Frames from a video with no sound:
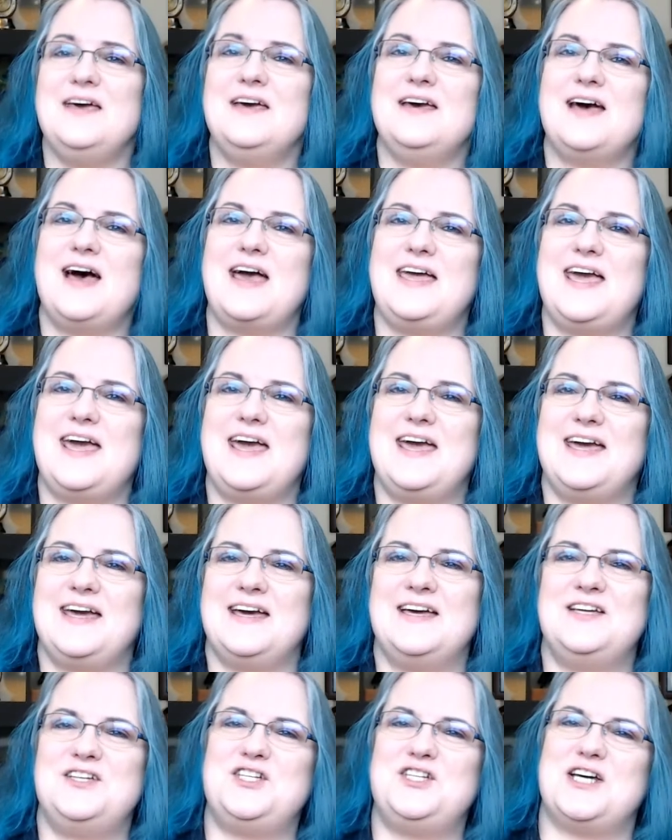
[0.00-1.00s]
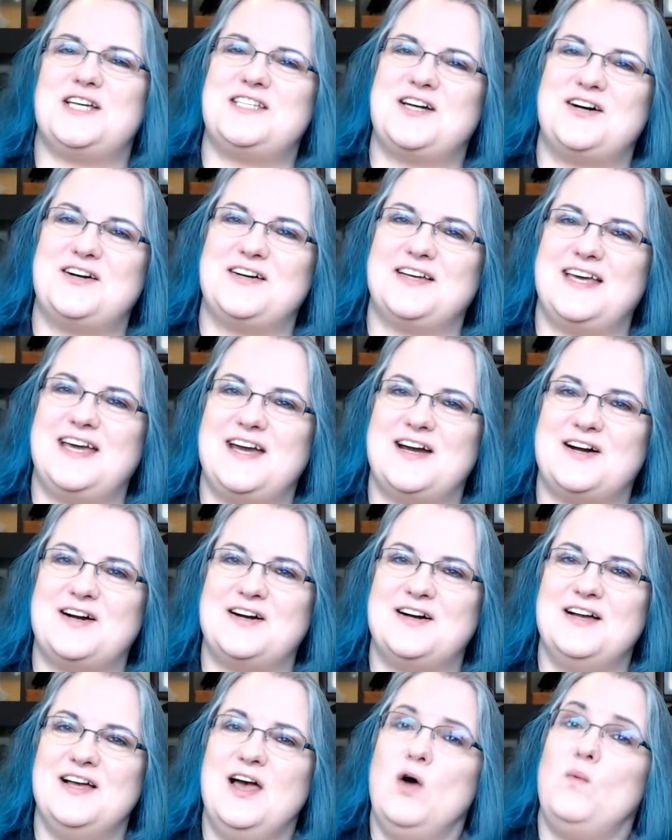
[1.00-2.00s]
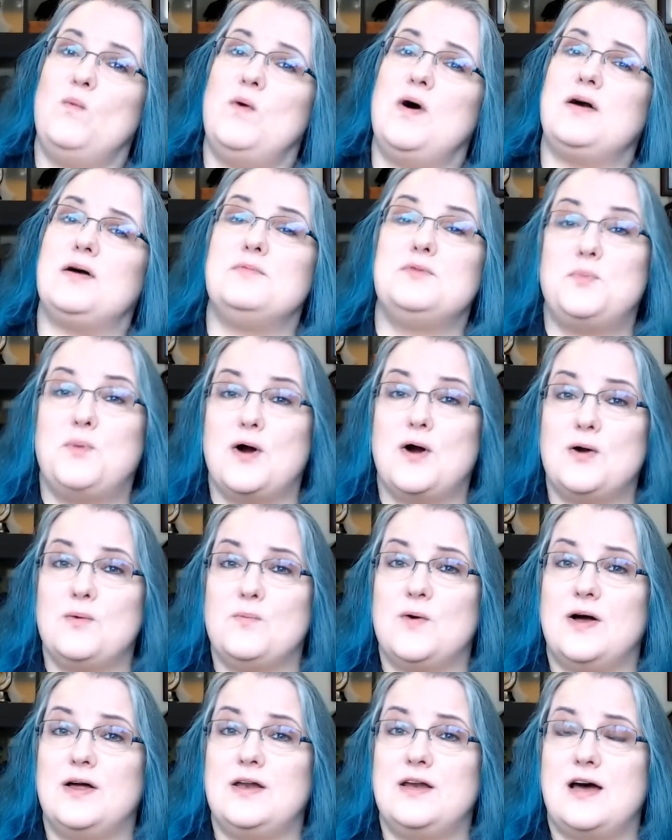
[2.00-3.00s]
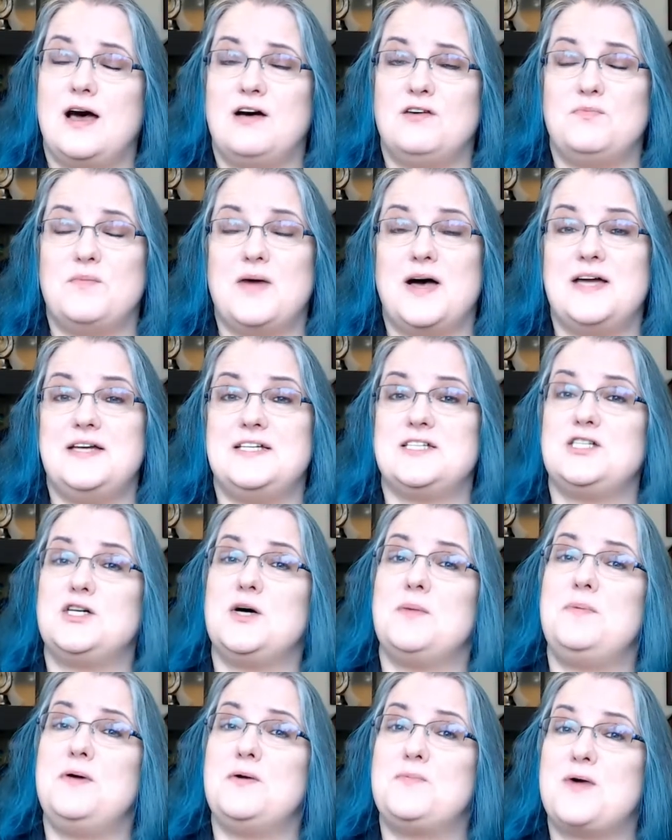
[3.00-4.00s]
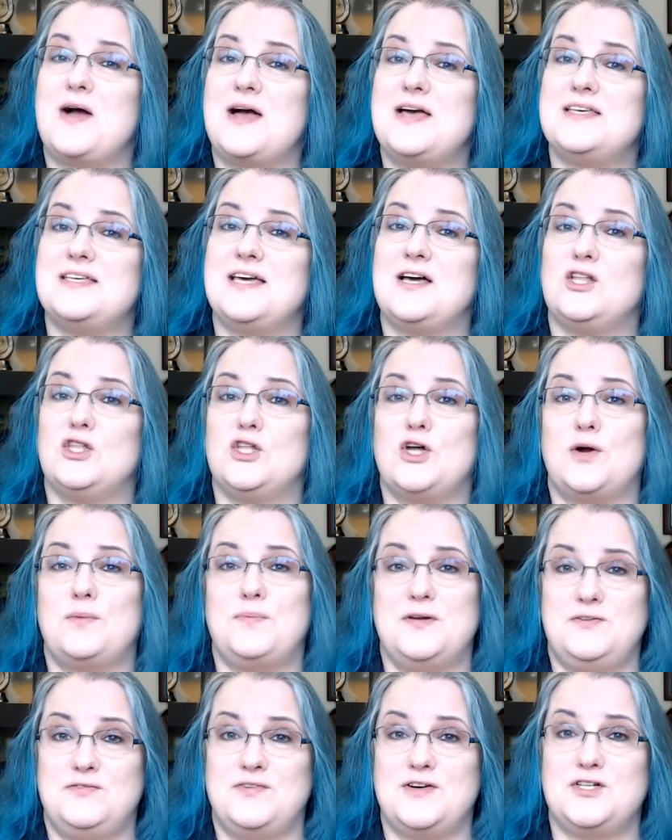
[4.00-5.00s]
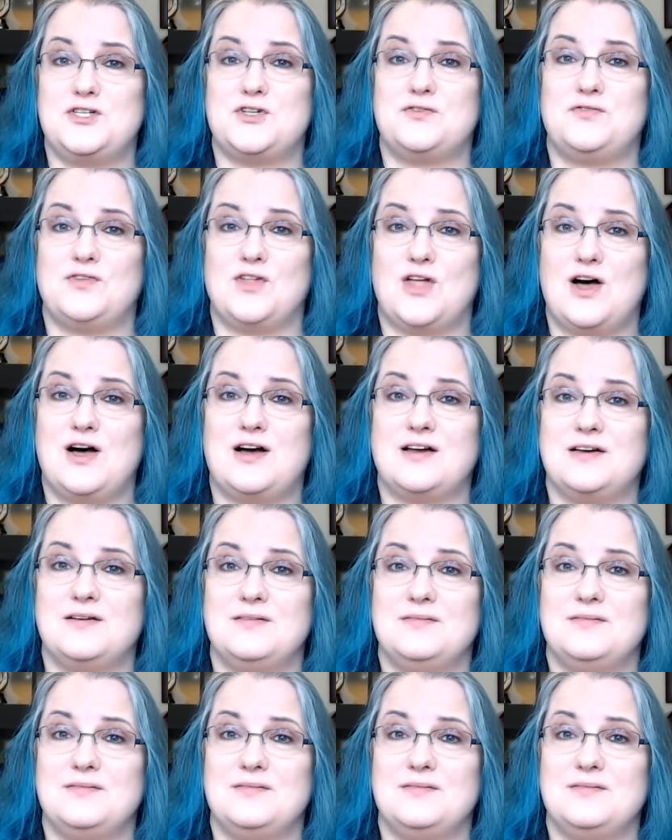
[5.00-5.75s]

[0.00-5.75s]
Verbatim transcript: Hi gang, Jess Hartley here. Welcome to part one of my Dystopia Rising LARP adventure vlog.